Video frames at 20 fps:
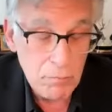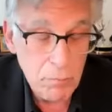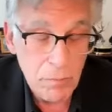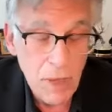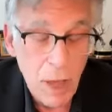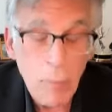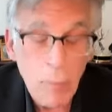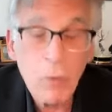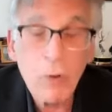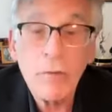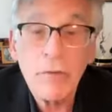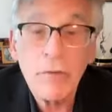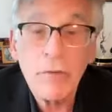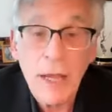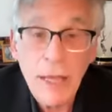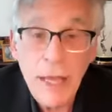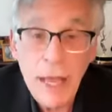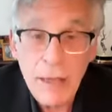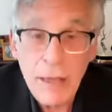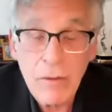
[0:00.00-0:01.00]
number of
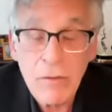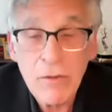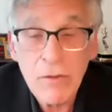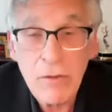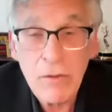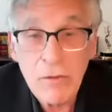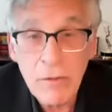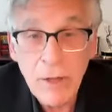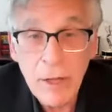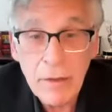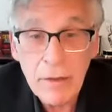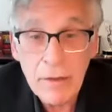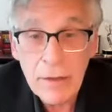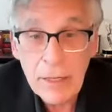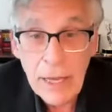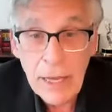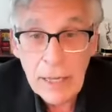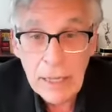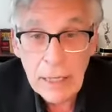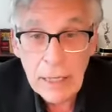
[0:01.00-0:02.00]
decades since
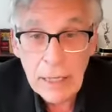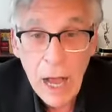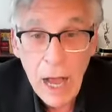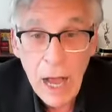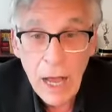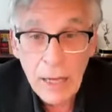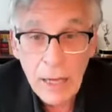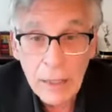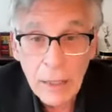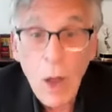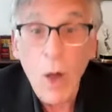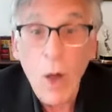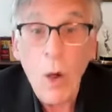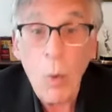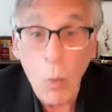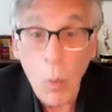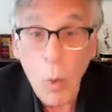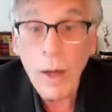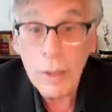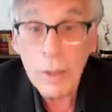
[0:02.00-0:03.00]
1989
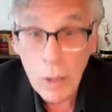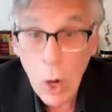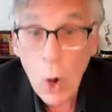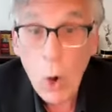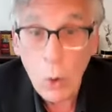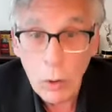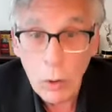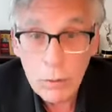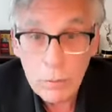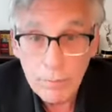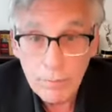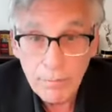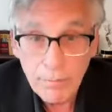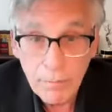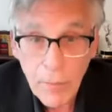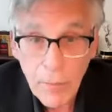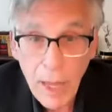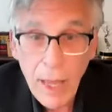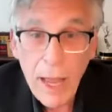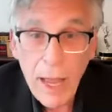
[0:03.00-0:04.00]
one goal,
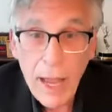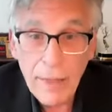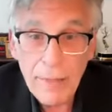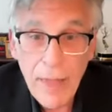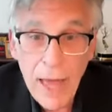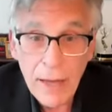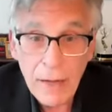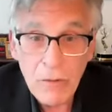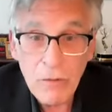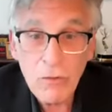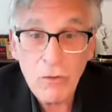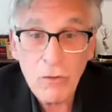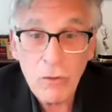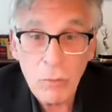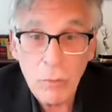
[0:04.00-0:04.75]
and that is to